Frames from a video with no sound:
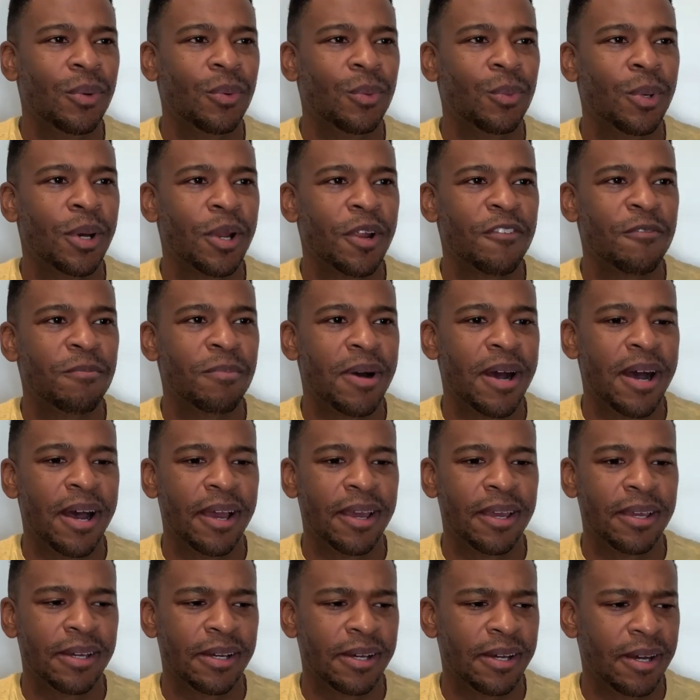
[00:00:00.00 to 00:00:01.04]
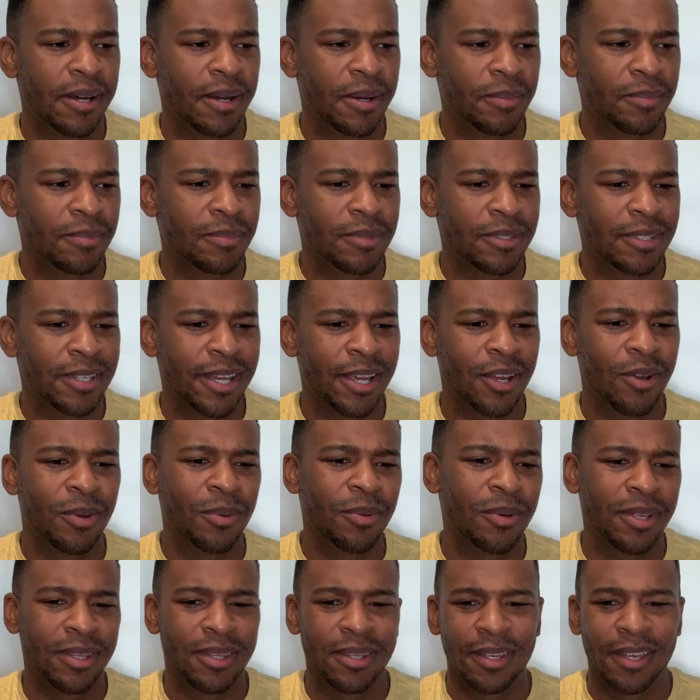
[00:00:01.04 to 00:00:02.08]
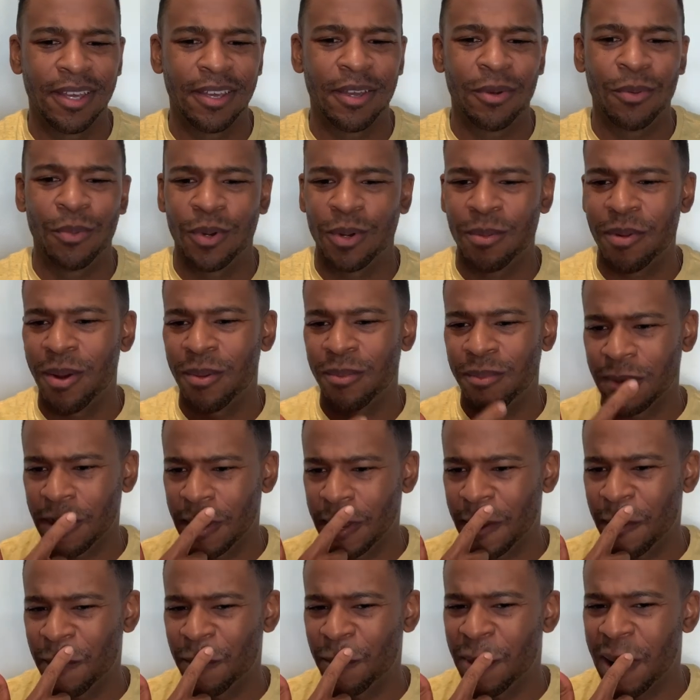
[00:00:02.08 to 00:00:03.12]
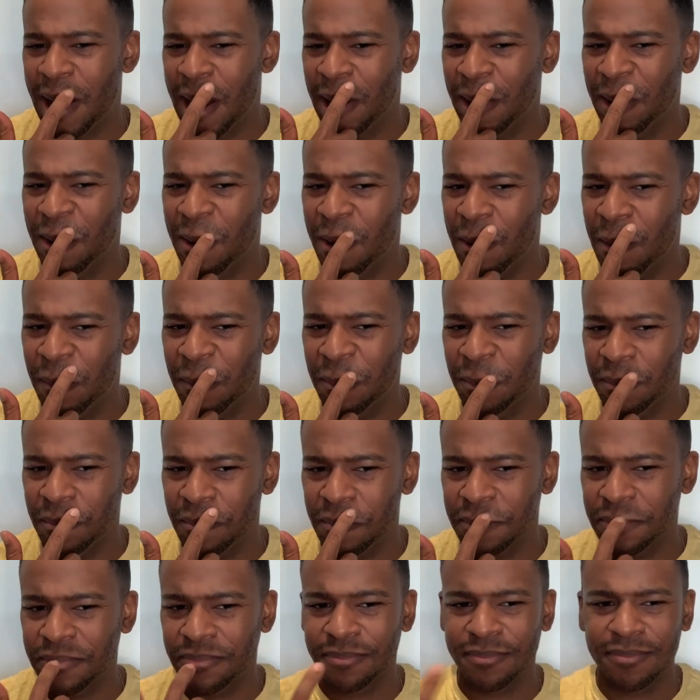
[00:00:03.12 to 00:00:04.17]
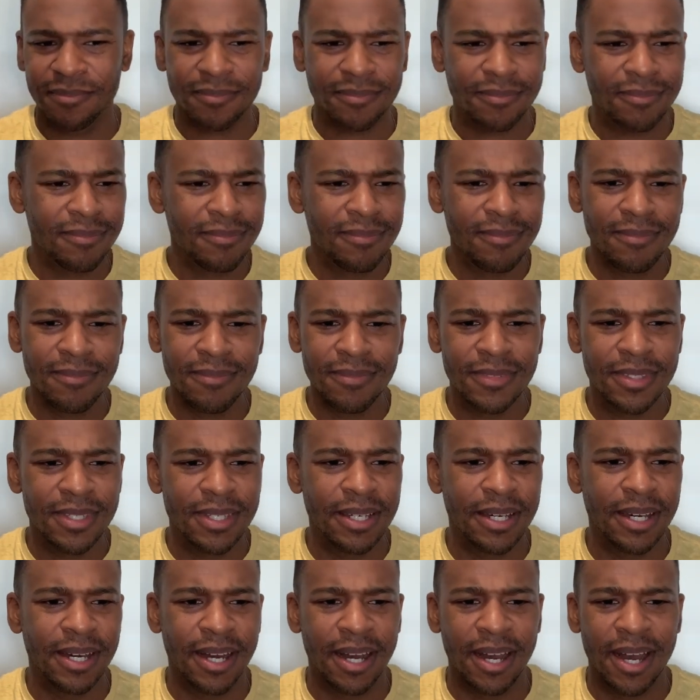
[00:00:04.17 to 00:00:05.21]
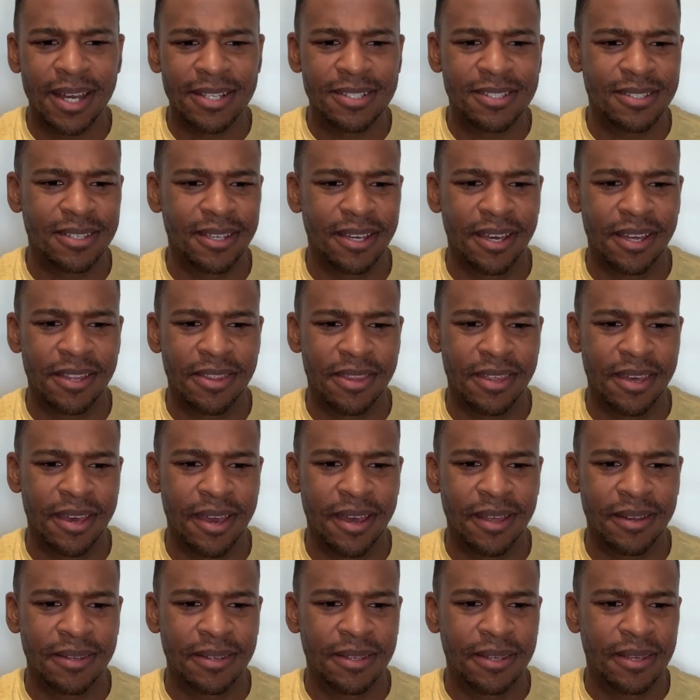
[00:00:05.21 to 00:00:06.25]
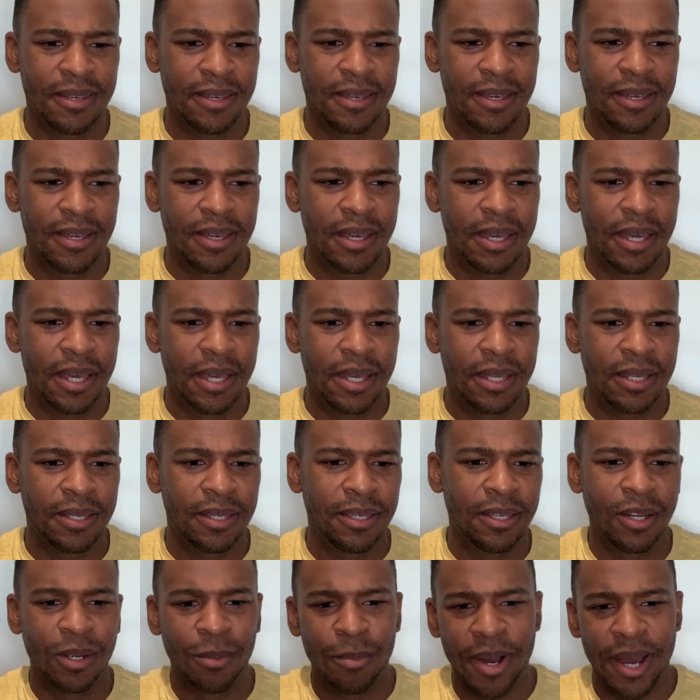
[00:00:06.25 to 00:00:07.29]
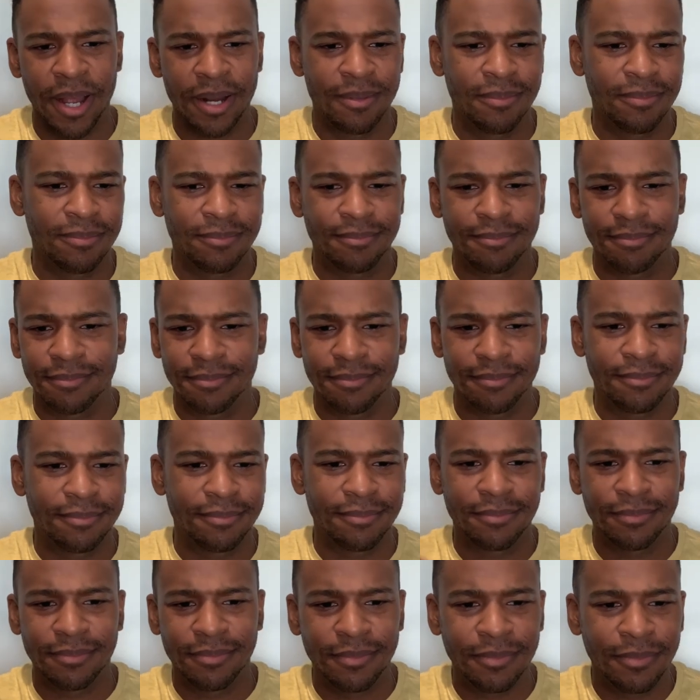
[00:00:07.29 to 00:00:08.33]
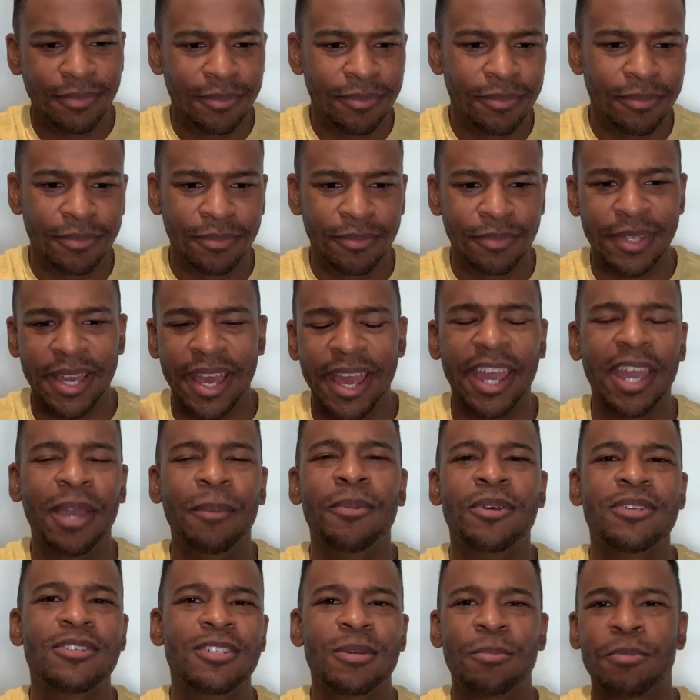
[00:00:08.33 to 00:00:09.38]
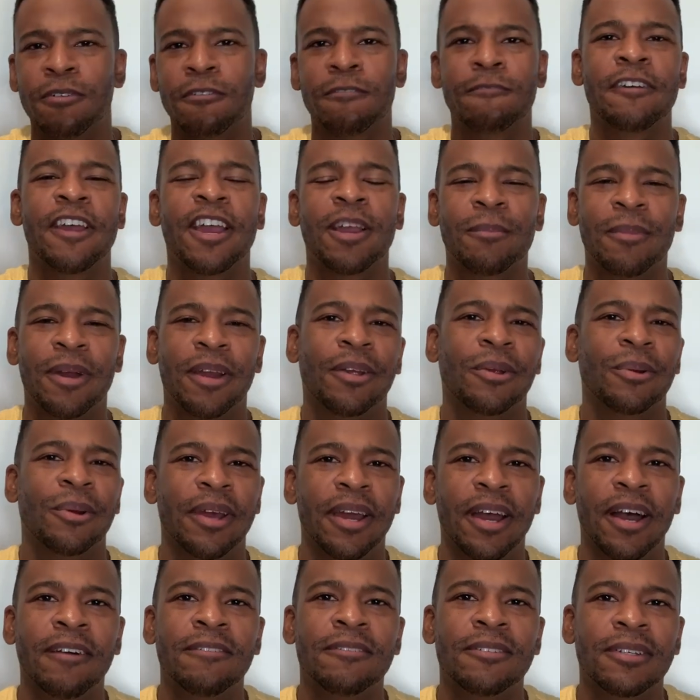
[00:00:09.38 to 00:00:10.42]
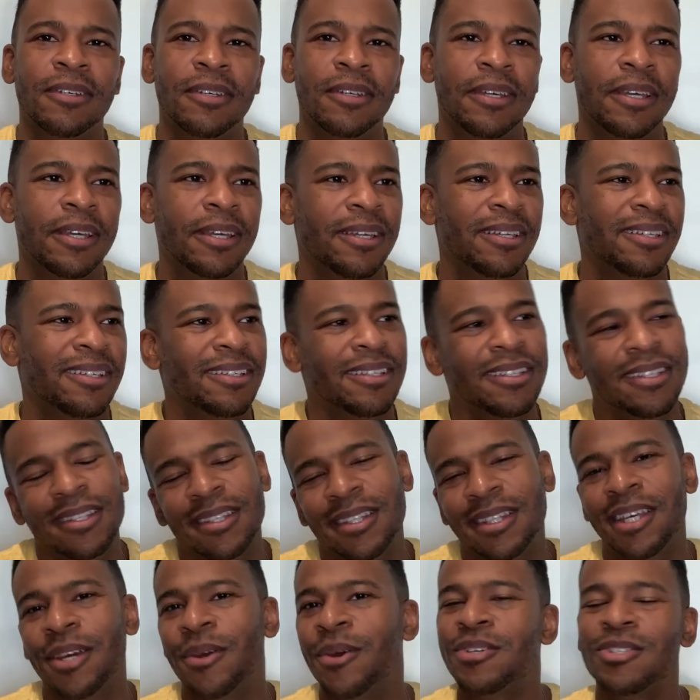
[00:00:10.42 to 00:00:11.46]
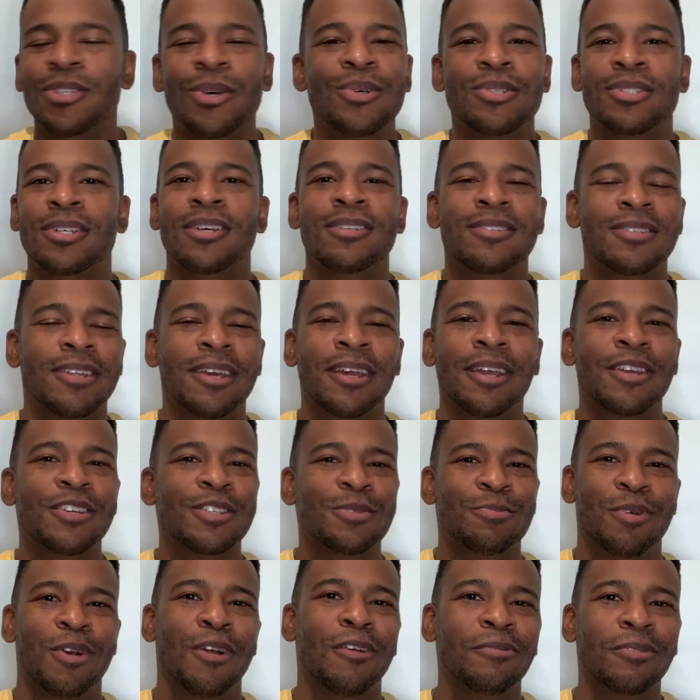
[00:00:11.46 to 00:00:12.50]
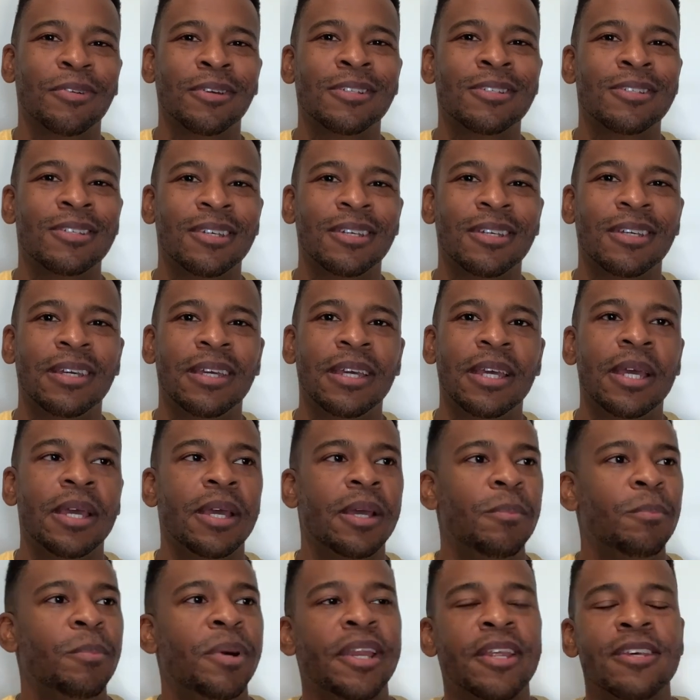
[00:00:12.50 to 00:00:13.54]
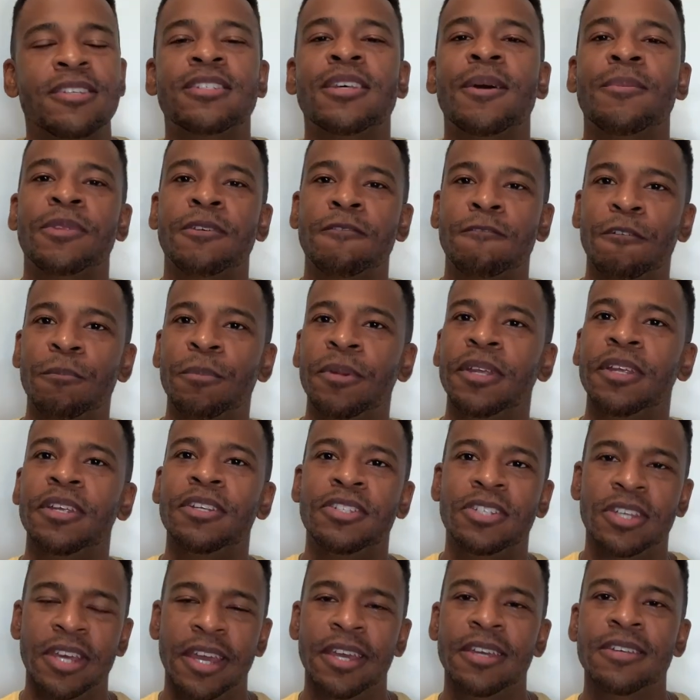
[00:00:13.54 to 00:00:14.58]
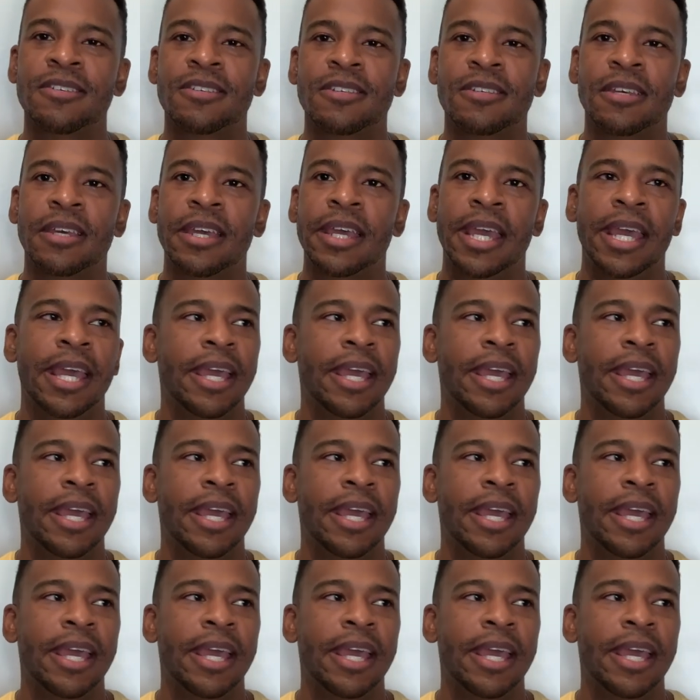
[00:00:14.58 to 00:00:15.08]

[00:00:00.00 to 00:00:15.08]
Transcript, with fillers: one of my, uh, like, I think in one of my, like, a bio, uh, I said that, you know, my aim is to perfect my craft. There is no such thing as perfect, but it's something for me to chase.